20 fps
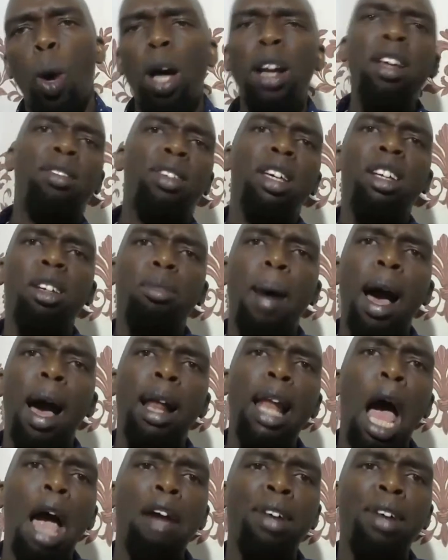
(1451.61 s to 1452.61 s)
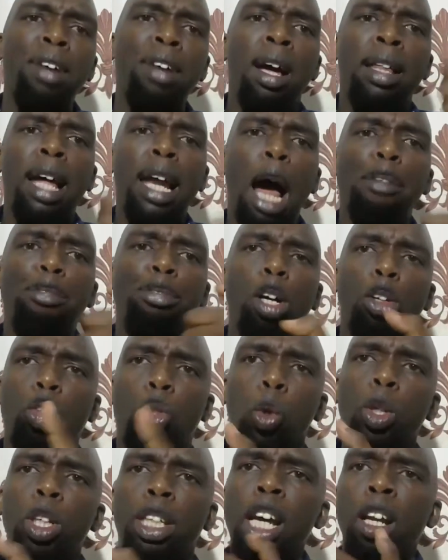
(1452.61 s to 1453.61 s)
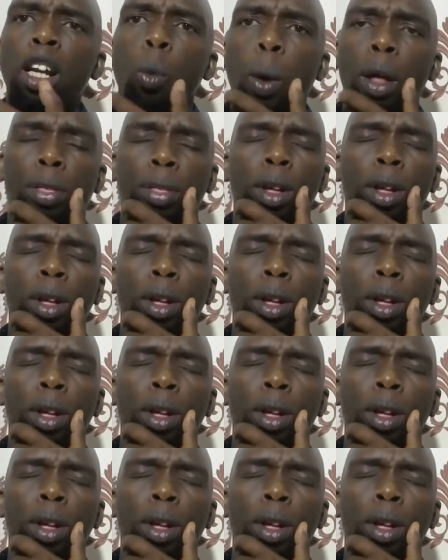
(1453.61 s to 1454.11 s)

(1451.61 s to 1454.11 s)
What is it in my life that I've got to deal with?